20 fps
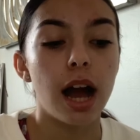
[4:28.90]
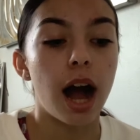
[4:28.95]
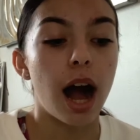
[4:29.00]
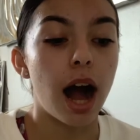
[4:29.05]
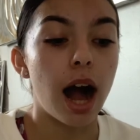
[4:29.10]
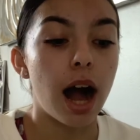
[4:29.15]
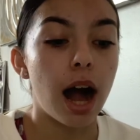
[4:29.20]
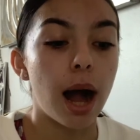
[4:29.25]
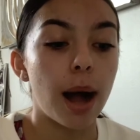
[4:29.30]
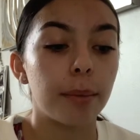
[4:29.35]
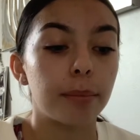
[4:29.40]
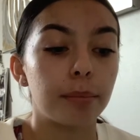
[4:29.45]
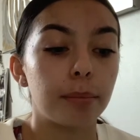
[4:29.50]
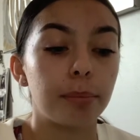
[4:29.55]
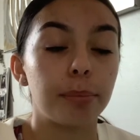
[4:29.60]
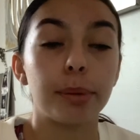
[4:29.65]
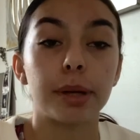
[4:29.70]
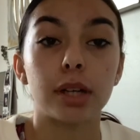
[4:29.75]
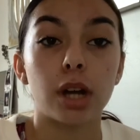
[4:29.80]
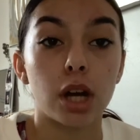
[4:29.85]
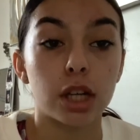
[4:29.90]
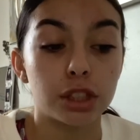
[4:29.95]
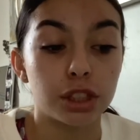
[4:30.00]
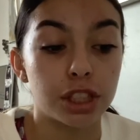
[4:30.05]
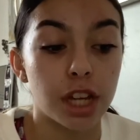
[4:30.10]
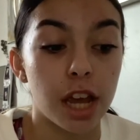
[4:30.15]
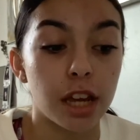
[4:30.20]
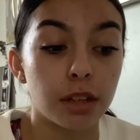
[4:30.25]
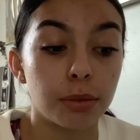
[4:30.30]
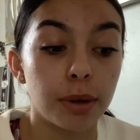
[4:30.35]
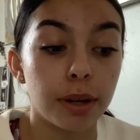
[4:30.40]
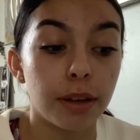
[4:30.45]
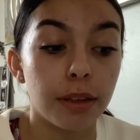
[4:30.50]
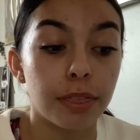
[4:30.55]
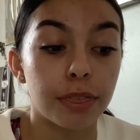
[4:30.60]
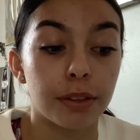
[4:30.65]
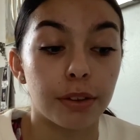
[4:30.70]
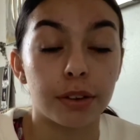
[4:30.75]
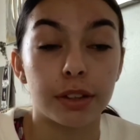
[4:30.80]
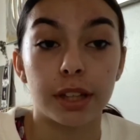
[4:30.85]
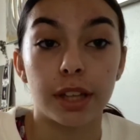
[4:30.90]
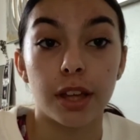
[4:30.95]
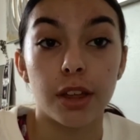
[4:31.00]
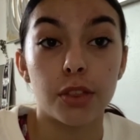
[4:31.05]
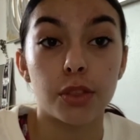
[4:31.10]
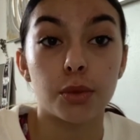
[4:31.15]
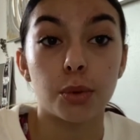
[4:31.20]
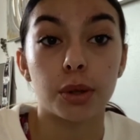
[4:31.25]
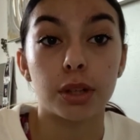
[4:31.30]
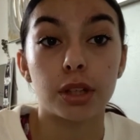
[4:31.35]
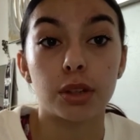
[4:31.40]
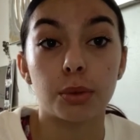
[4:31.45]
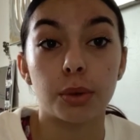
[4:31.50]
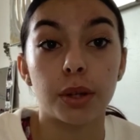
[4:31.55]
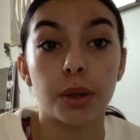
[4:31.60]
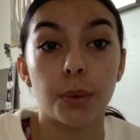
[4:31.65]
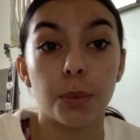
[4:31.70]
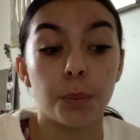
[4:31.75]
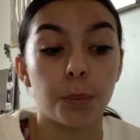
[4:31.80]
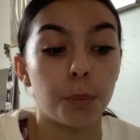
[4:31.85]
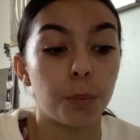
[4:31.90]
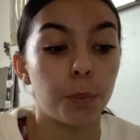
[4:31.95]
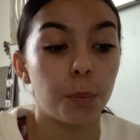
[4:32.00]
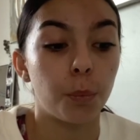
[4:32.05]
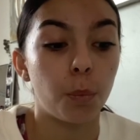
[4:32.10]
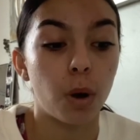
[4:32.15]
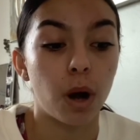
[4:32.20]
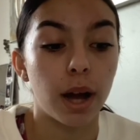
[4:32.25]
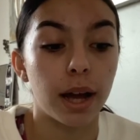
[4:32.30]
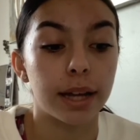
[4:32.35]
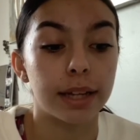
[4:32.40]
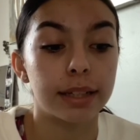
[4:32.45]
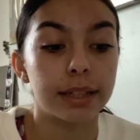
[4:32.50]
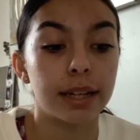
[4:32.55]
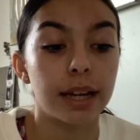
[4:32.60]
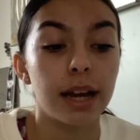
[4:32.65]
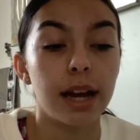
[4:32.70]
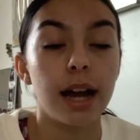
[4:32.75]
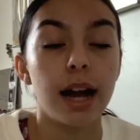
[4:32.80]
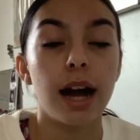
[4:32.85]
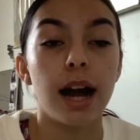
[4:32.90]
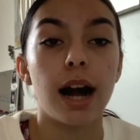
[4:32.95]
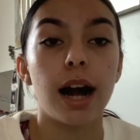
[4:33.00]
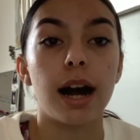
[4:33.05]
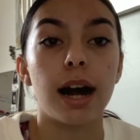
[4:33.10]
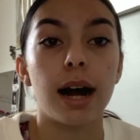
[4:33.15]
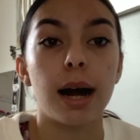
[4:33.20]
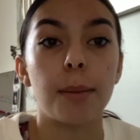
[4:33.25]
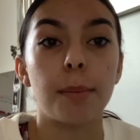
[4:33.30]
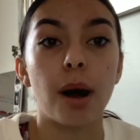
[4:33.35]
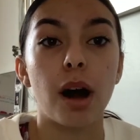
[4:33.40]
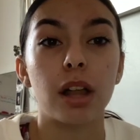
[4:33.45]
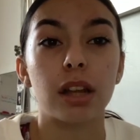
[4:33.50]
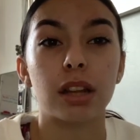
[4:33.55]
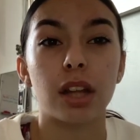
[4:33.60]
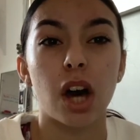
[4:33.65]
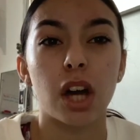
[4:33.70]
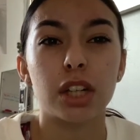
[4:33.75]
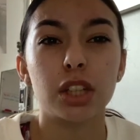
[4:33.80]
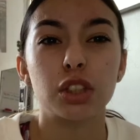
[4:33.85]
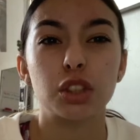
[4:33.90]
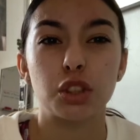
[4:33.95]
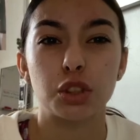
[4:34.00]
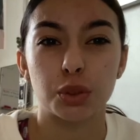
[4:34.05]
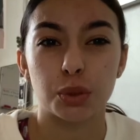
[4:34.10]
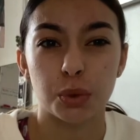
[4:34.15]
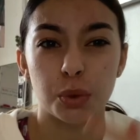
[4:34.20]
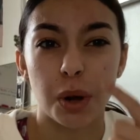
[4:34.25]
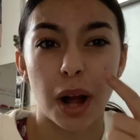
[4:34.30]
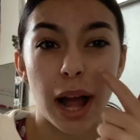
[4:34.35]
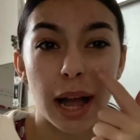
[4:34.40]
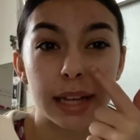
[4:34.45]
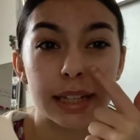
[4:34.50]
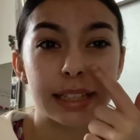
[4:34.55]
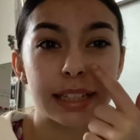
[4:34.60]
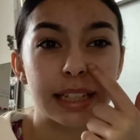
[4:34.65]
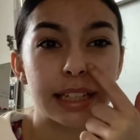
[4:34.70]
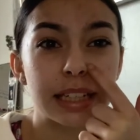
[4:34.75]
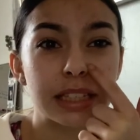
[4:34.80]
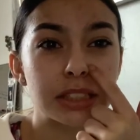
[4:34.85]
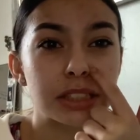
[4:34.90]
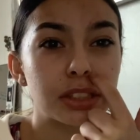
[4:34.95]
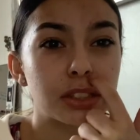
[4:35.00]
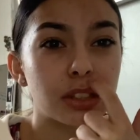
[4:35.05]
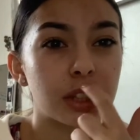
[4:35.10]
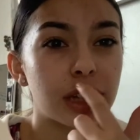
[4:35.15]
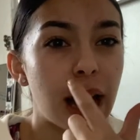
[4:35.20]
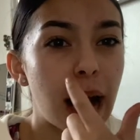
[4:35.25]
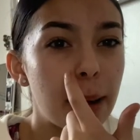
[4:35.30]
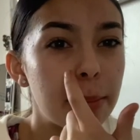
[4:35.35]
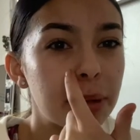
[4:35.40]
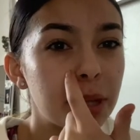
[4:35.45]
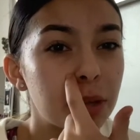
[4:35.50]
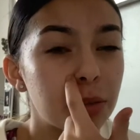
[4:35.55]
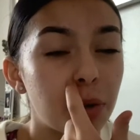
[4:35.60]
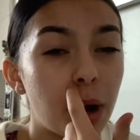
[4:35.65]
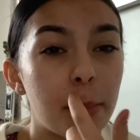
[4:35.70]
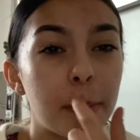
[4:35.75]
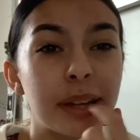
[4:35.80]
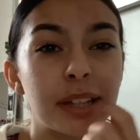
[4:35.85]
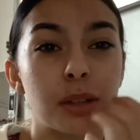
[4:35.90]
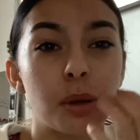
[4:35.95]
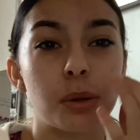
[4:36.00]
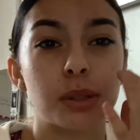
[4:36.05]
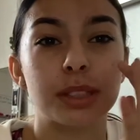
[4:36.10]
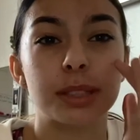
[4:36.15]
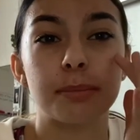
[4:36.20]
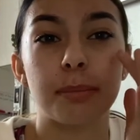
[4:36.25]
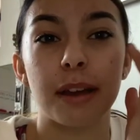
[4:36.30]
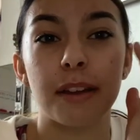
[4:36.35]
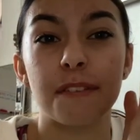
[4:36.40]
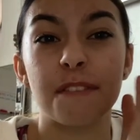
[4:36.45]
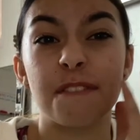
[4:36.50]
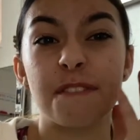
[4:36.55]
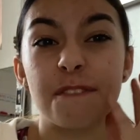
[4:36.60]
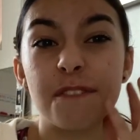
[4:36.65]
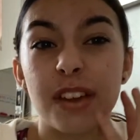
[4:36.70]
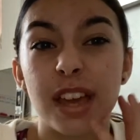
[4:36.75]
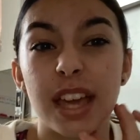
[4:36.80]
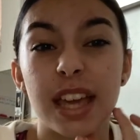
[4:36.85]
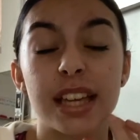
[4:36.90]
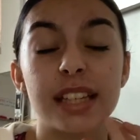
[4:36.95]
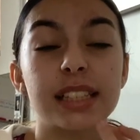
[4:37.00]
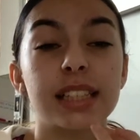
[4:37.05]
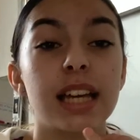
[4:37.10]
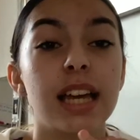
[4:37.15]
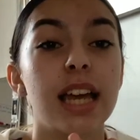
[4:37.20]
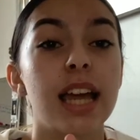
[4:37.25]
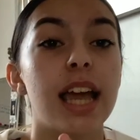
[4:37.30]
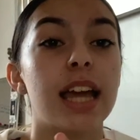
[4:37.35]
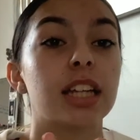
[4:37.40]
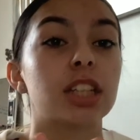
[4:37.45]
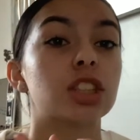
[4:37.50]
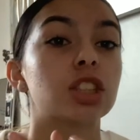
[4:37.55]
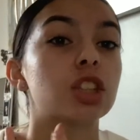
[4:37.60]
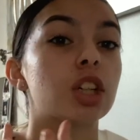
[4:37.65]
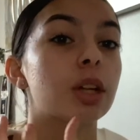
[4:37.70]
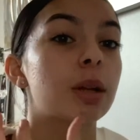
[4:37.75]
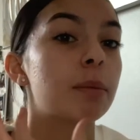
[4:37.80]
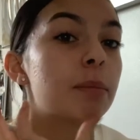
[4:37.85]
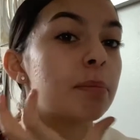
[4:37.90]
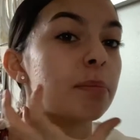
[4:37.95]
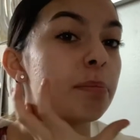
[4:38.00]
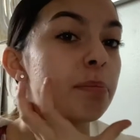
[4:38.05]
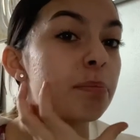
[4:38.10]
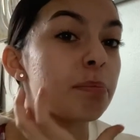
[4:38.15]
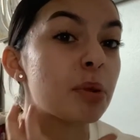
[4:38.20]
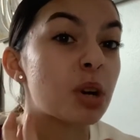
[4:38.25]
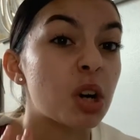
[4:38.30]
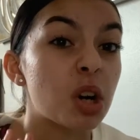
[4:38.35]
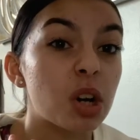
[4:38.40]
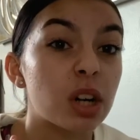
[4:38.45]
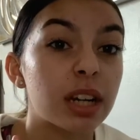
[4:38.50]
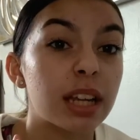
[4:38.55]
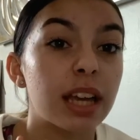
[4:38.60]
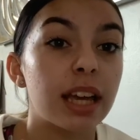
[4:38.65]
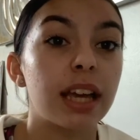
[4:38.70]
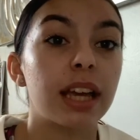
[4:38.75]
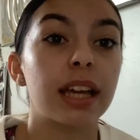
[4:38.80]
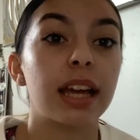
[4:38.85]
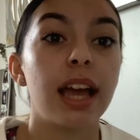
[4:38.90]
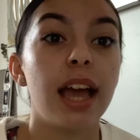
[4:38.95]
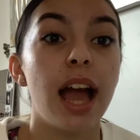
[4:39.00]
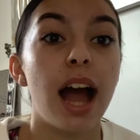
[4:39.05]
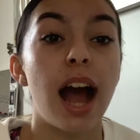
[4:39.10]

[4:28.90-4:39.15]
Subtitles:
But on January 30th, 2021, a lot of dryness started happening around my nose and my face, and it started burning.